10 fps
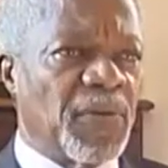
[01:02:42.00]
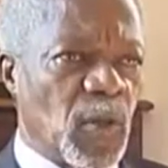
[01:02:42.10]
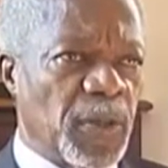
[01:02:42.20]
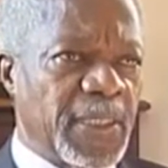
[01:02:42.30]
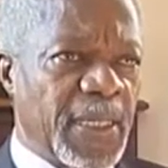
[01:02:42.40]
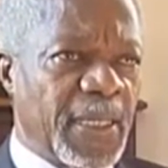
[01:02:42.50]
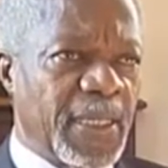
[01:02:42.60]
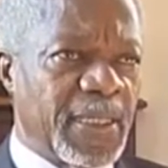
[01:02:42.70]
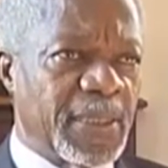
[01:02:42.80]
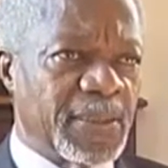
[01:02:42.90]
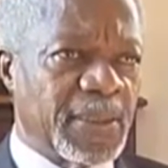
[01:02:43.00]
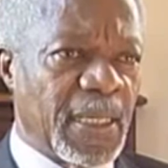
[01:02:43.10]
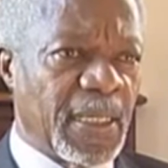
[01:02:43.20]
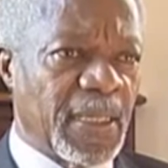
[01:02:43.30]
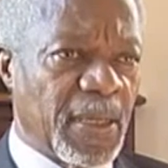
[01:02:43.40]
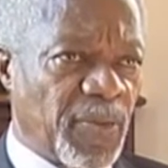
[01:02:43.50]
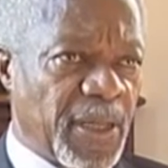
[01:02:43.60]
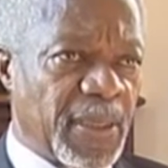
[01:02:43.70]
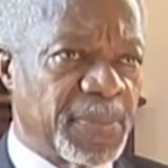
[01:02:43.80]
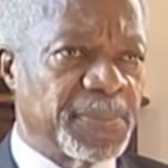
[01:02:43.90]
Followed his
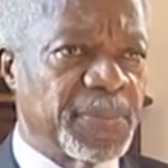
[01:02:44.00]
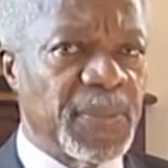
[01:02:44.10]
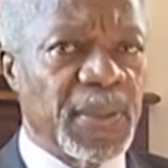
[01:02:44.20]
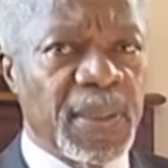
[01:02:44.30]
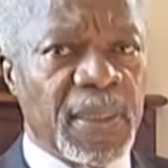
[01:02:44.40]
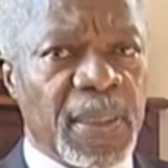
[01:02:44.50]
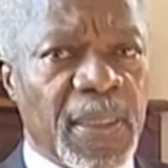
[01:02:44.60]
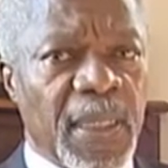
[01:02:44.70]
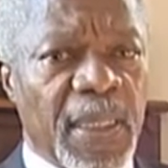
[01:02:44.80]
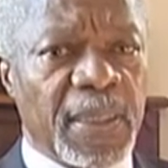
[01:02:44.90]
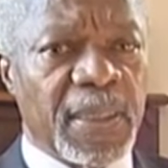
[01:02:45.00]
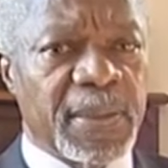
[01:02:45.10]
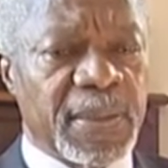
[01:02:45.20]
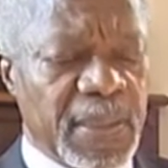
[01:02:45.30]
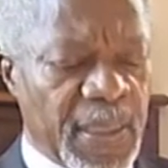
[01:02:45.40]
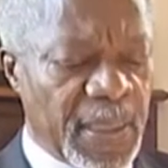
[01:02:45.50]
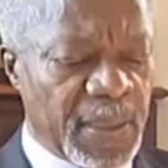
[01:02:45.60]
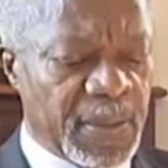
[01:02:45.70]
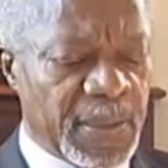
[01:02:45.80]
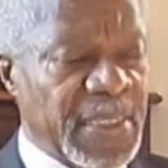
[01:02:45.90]
career and his
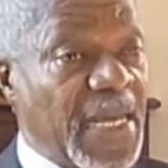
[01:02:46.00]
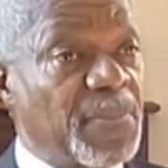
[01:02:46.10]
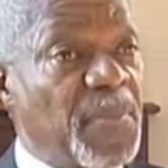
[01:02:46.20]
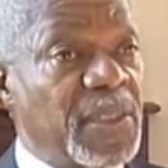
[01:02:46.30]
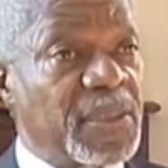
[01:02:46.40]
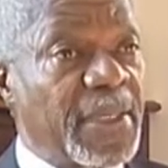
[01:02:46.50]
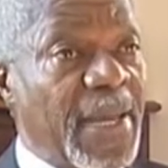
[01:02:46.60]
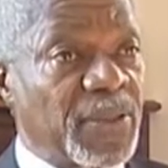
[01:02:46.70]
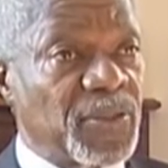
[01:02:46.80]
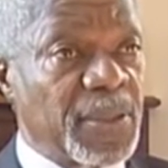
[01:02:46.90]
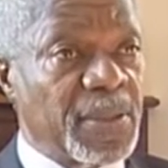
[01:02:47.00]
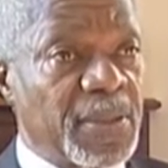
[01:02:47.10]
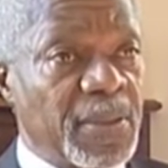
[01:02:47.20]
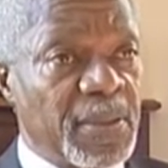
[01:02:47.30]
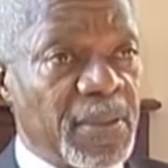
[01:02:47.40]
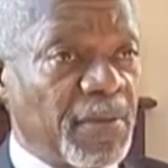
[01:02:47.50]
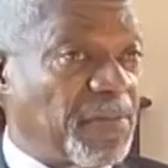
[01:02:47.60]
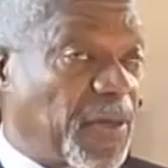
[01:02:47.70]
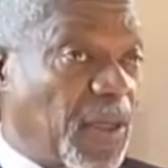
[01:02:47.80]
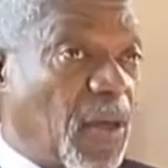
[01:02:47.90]
statements and actions
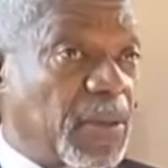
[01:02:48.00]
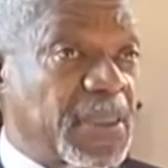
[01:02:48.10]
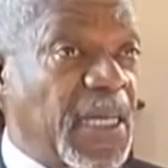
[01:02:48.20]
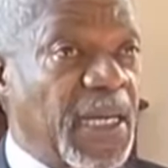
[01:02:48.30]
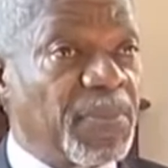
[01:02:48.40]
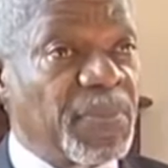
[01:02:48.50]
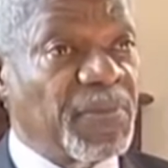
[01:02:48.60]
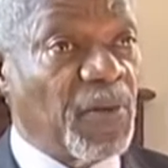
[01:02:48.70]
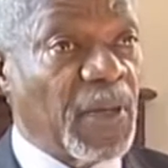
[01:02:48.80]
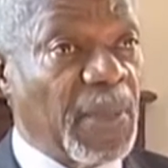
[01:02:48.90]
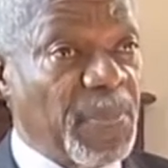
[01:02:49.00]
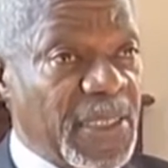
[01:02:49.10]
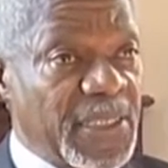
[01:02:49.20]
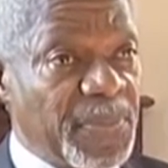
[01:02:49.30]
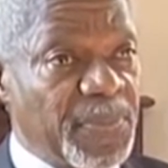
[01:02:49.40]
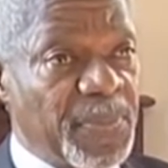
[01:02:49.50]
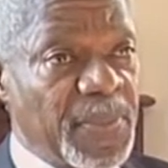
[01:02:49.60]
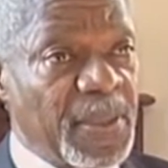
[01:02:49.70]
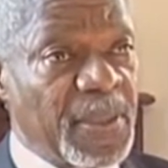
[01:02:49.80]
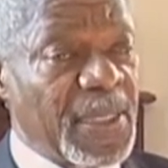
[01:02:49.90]
for a long time before I met him
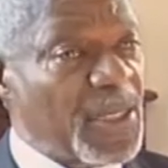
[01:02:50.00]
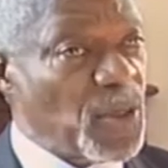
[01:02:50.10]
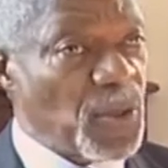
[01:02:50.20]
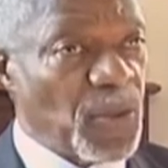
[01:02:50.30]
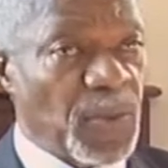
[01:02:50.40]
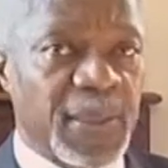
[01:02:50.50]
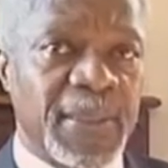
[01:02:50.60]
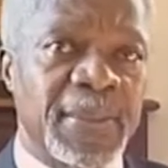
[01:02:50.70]
in New York.